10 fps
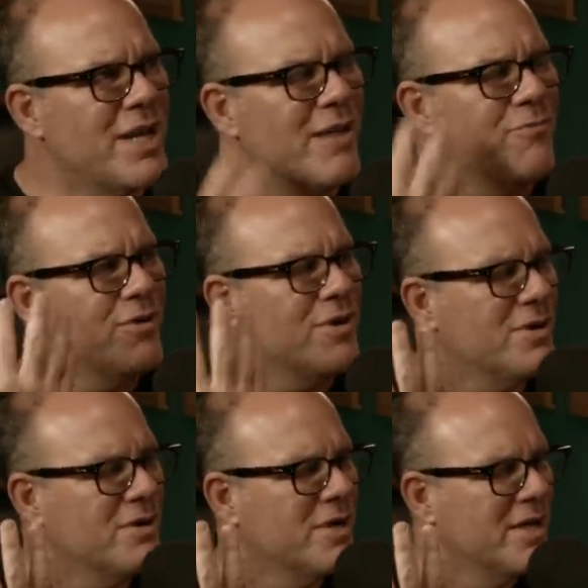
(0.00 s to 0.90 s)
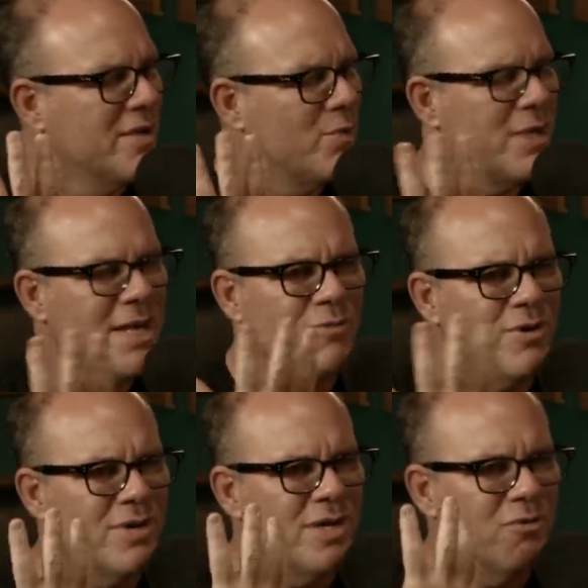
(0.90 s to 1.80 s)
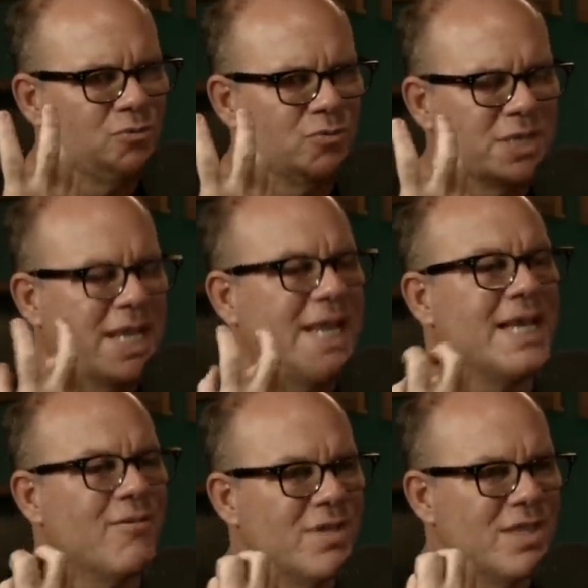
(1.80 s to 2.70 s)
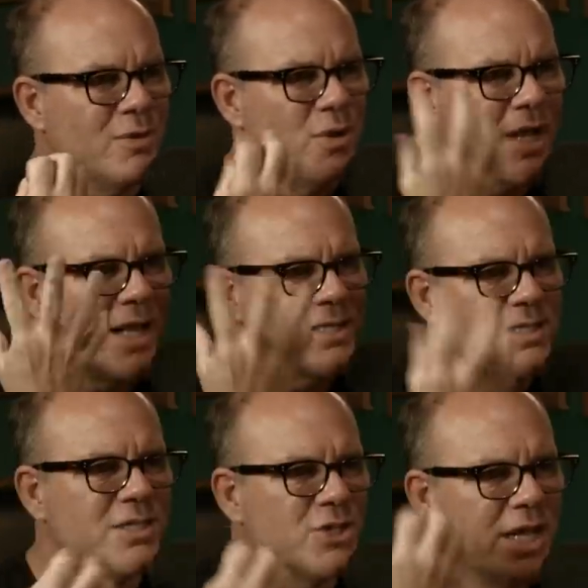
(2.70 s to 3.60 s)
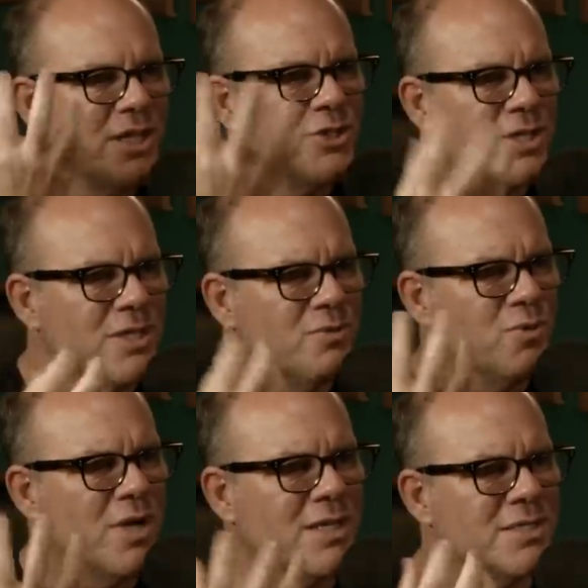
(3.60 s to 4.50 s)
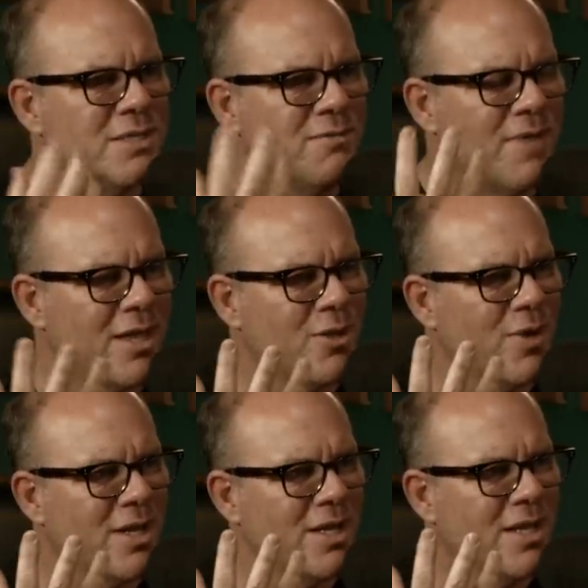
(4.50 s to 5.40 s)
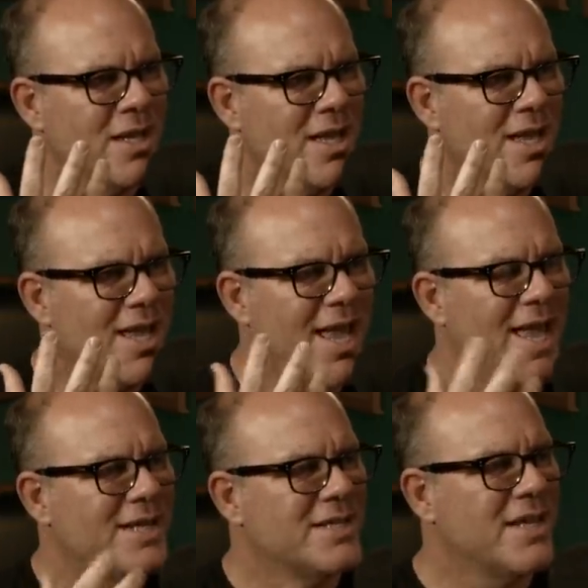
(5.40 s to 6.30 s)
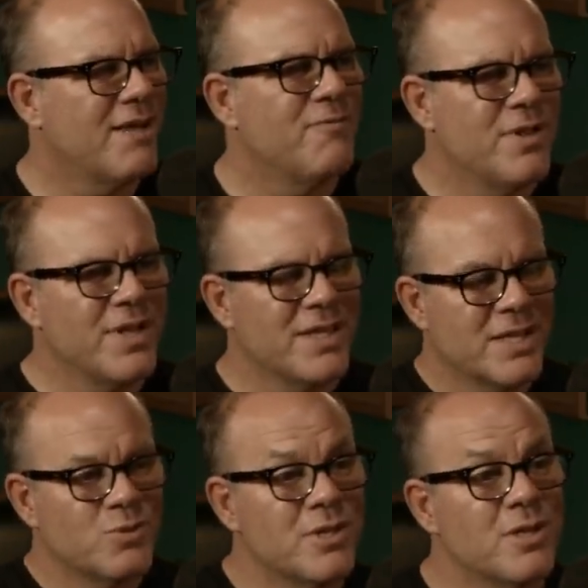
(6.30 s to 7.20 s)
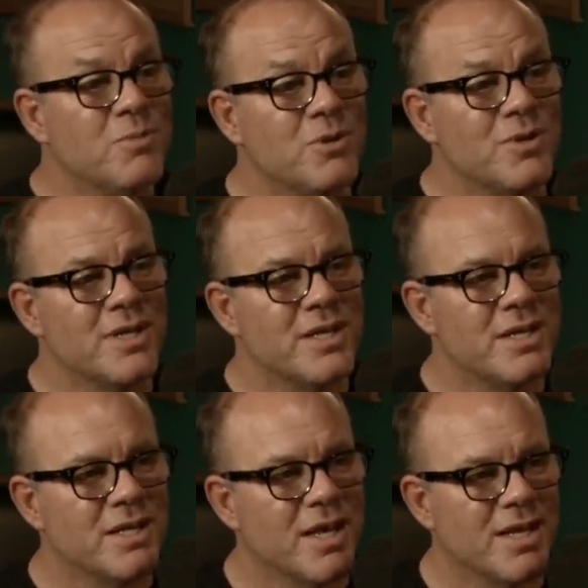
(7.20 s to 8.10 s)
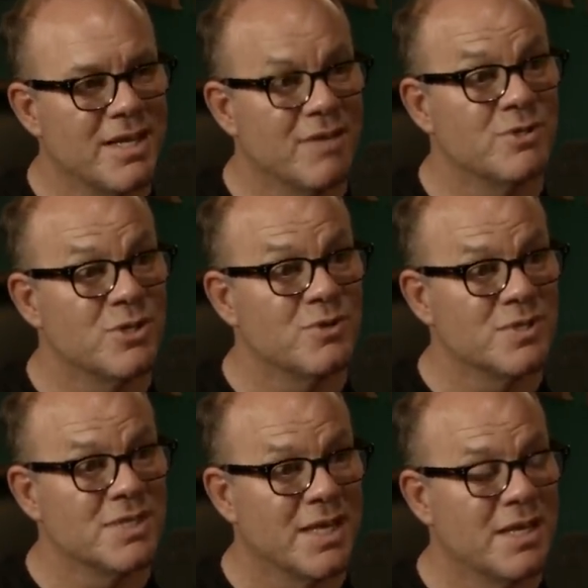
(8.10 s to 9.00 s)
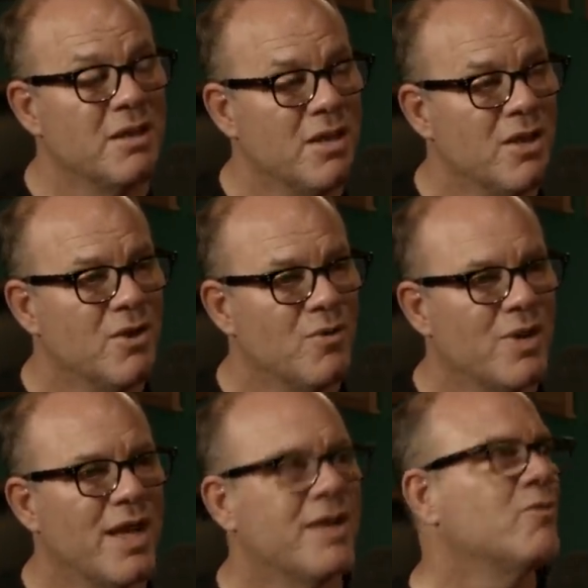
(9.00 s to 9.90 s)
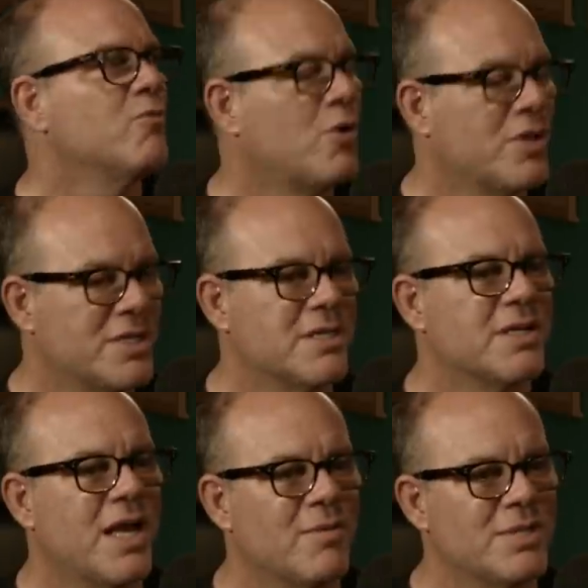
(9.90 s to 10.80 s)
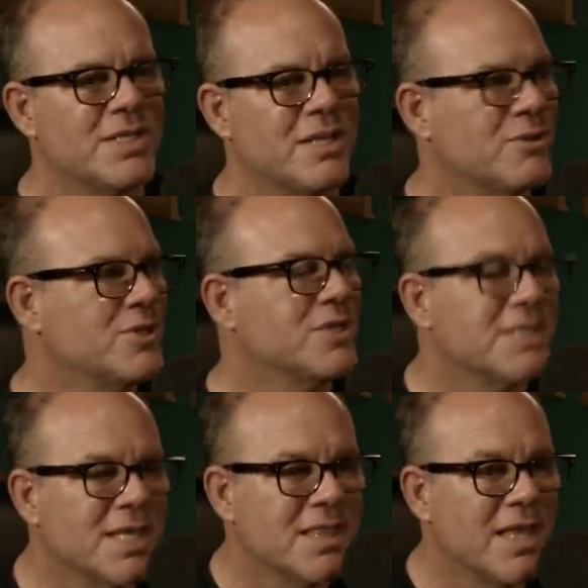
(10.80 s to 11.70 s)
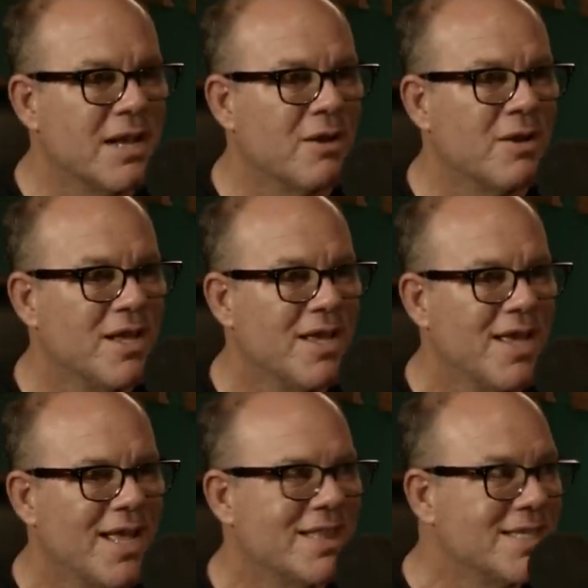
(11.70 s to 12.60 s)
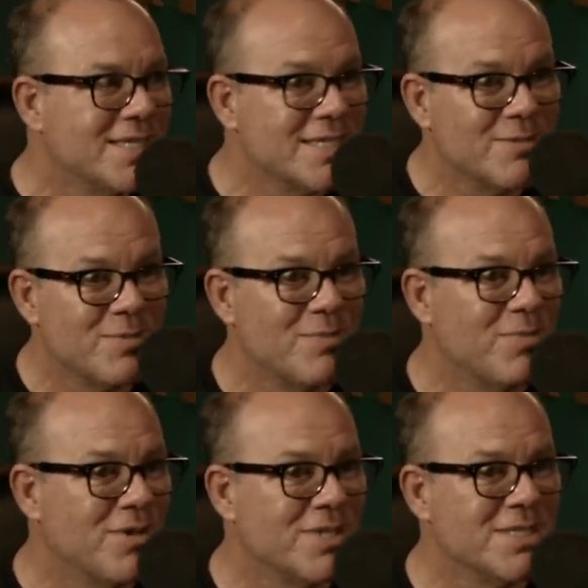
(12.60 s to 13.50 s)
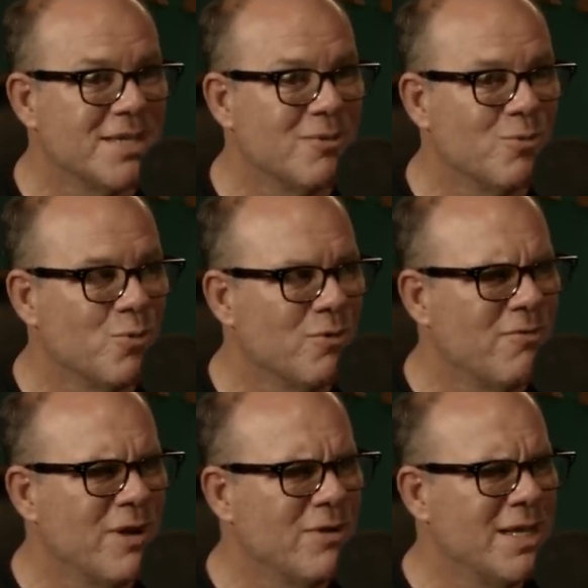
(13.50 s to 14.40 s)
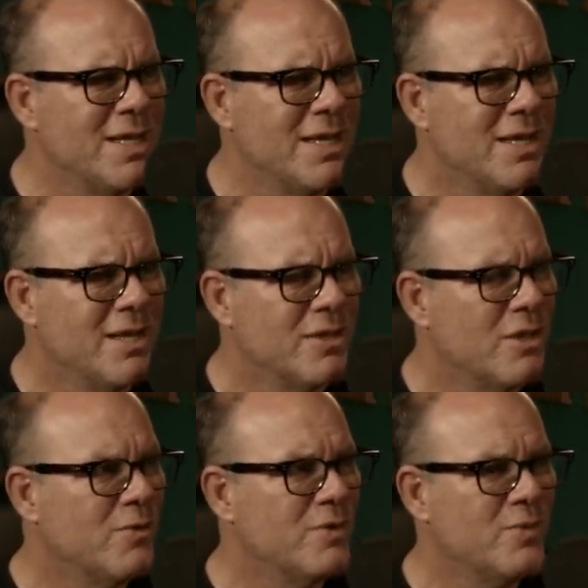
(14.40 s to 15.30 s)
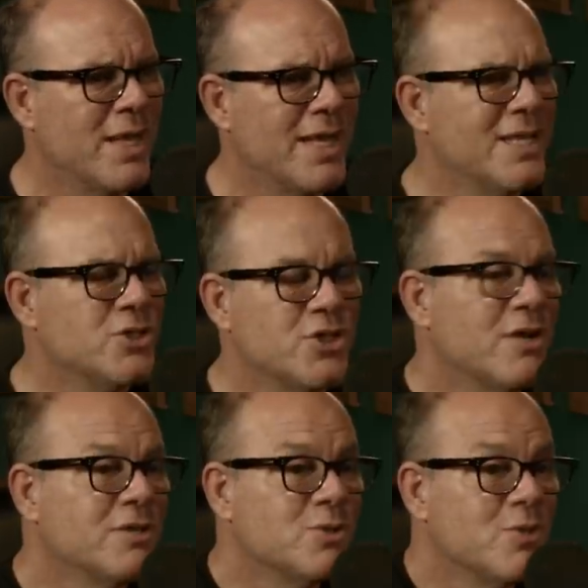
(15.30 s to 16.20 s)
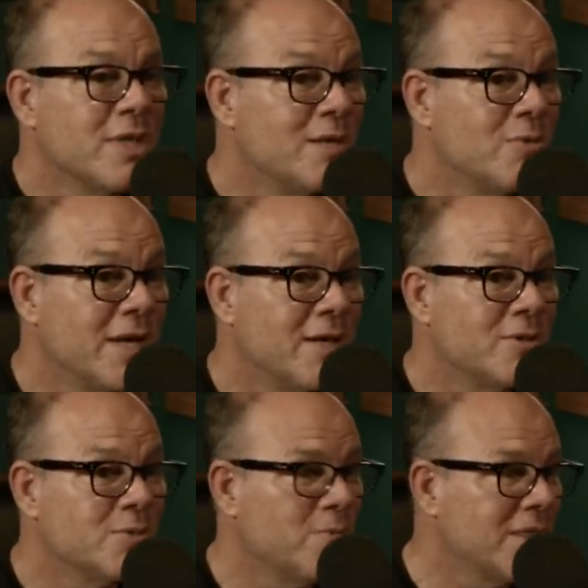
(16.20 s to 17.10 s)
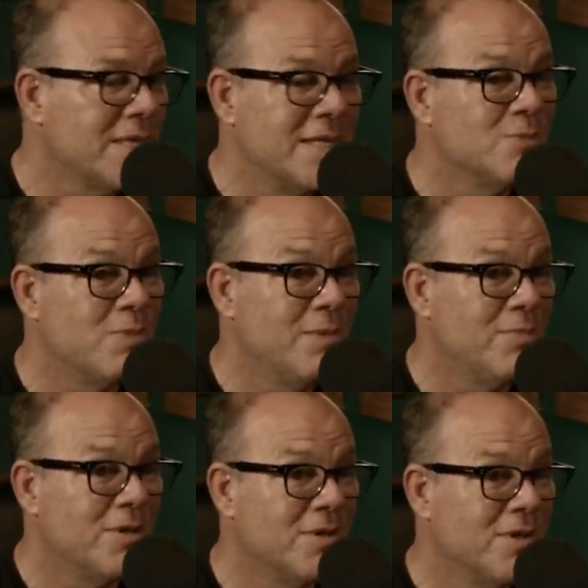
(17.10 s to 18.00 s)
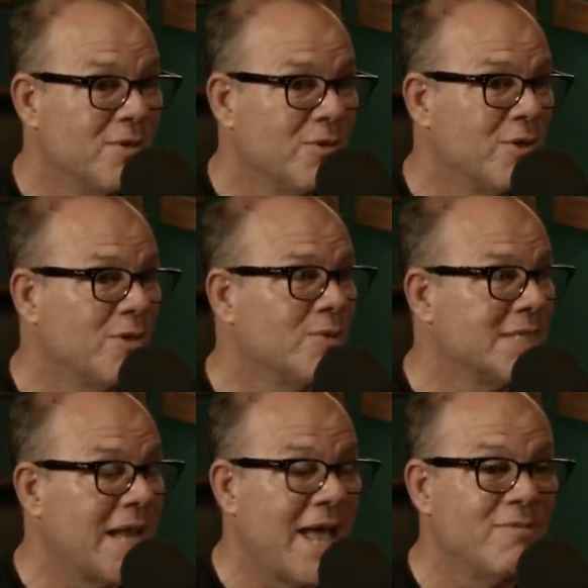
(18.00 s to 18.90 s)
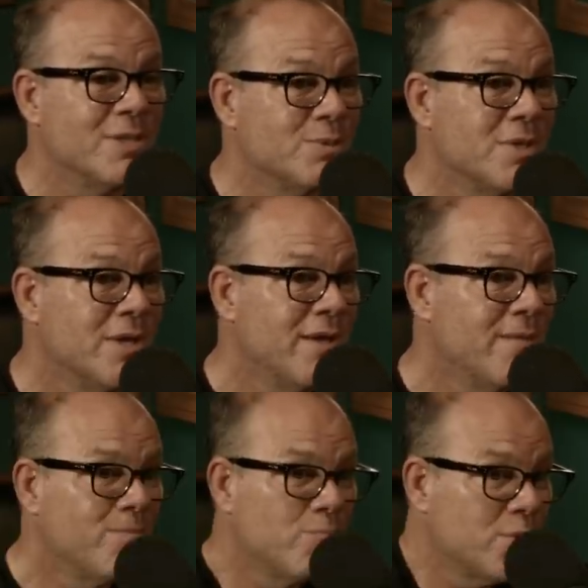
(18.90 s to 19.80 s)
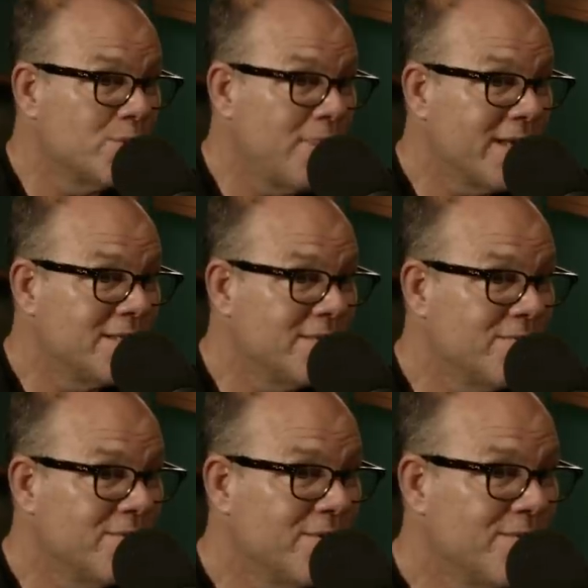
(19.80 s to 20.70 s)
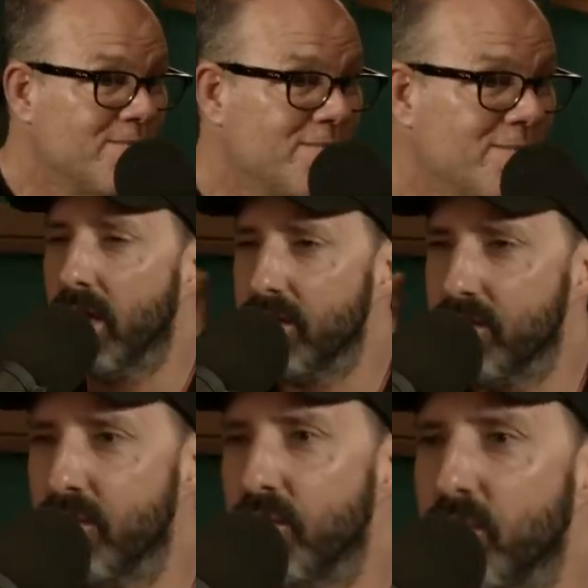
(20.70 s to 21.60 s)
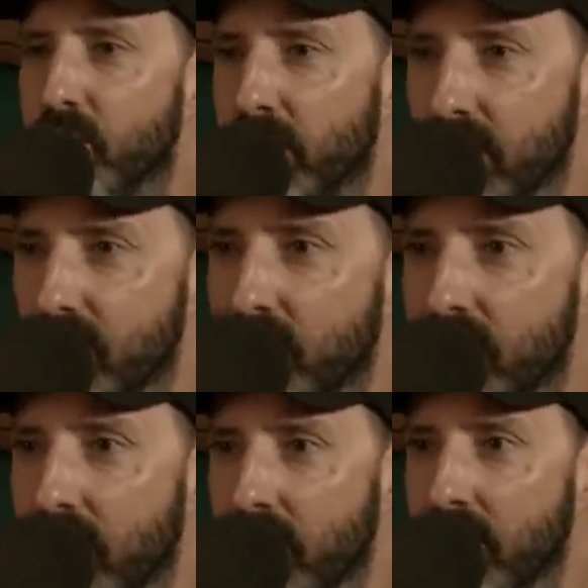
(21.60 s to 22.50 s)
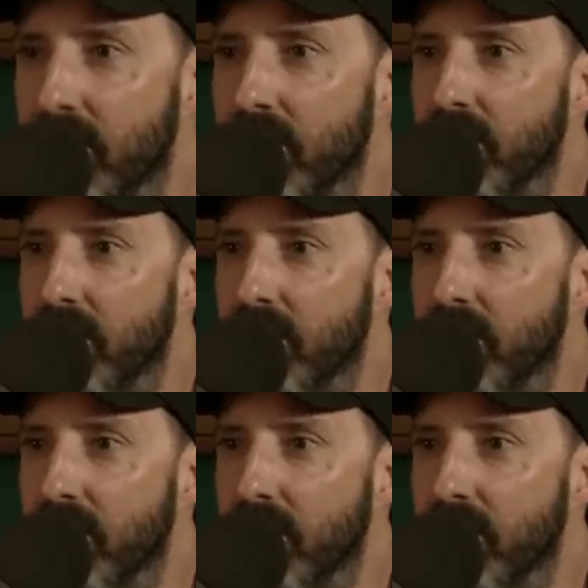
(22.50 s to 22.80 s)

never we never retain everything we're constantly changing constantly evaluating yeah and i feel like that's what the community kind of gives you is like oh. when i oh. can roll into the comedy cellar and just sit there and listen to people it's like we're very no one we i can't share this with anyone else but these people they're yeah. the only ones that have this perspective. Yeah. Do you guys do bits to each other?